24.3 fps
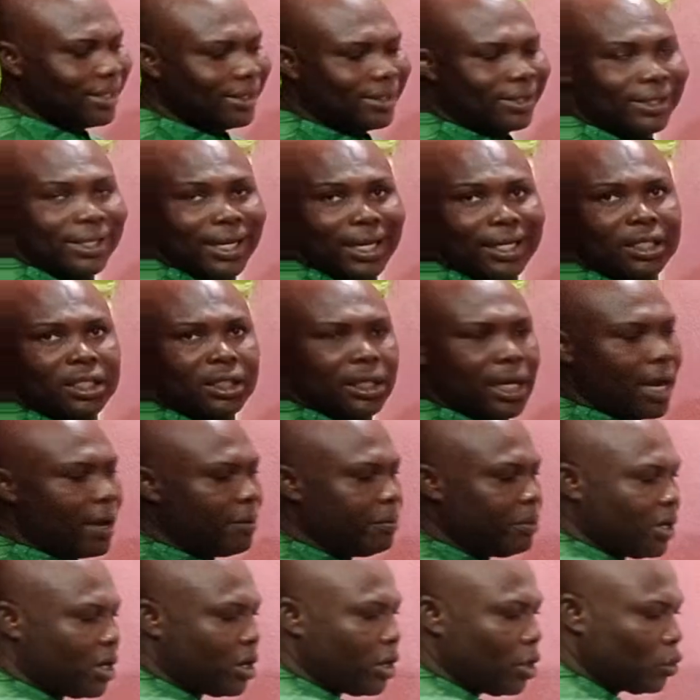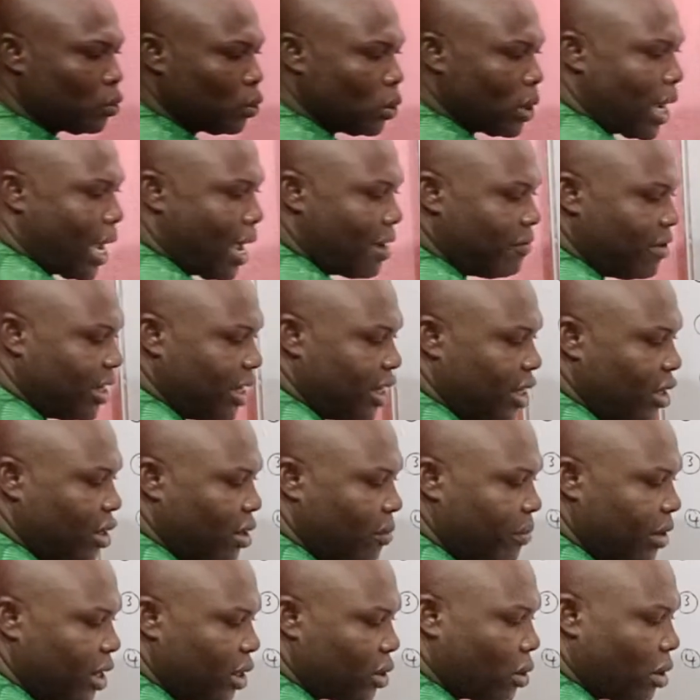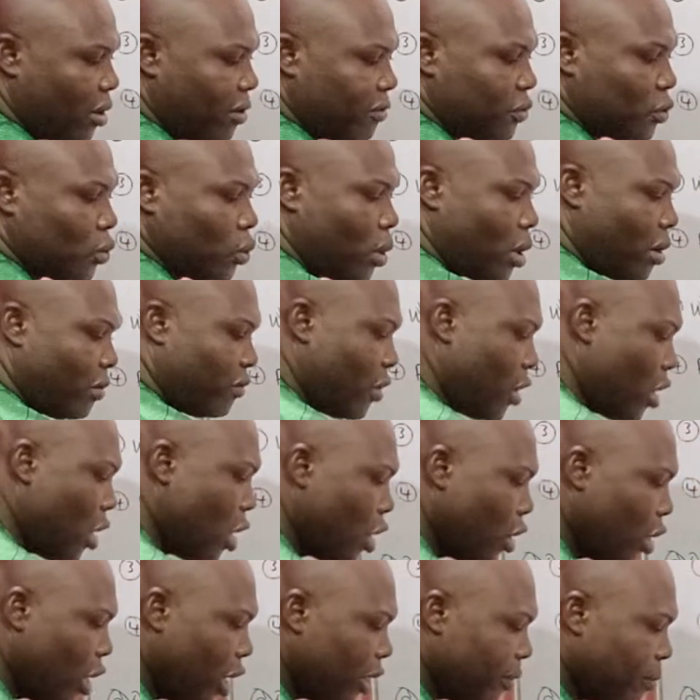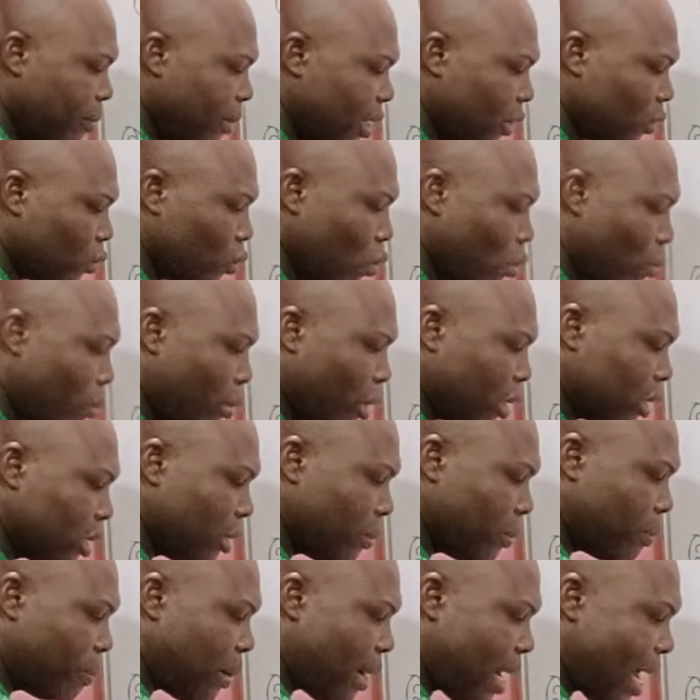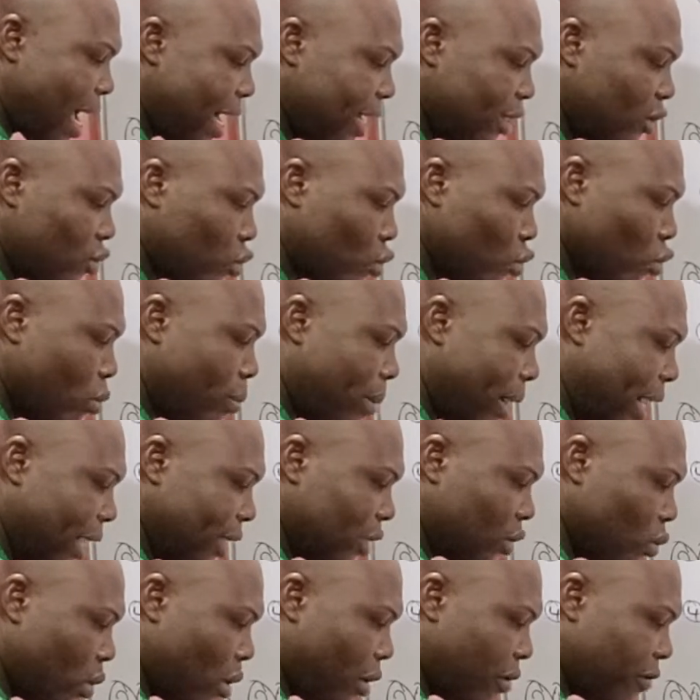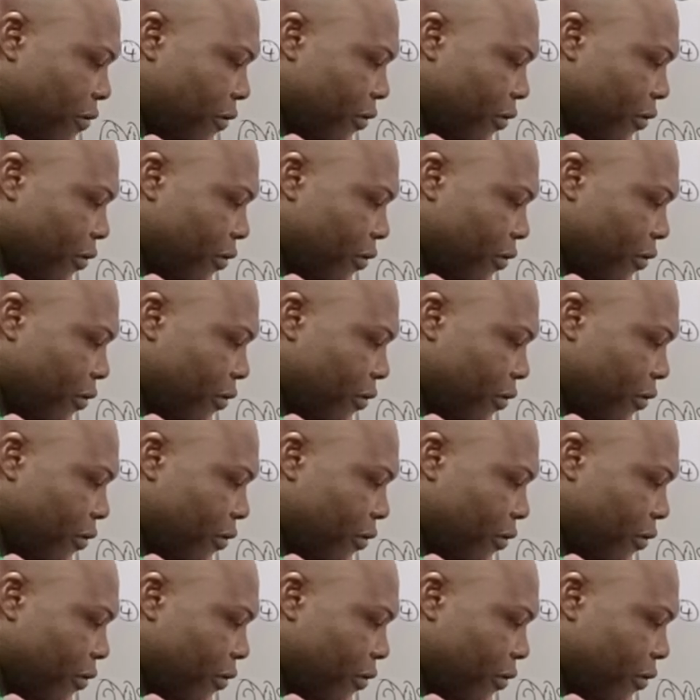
stage now, because we have a denominator of 12, it means we'll multiply through by 12.